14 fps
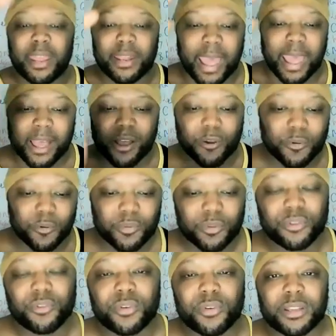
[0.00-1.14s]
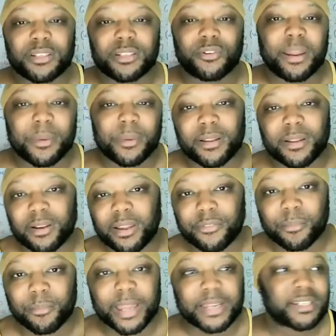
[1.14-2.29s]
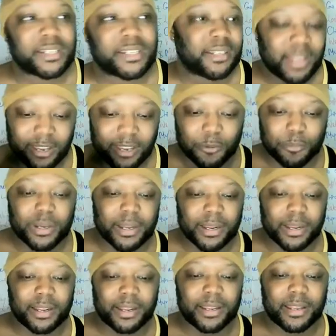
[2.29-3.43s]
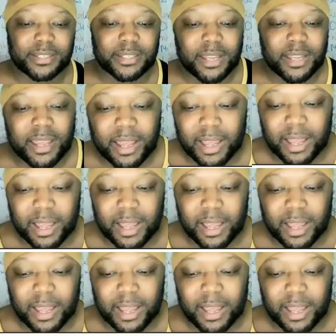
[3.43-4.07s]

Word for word: And now you can scrape all their information and you put it in this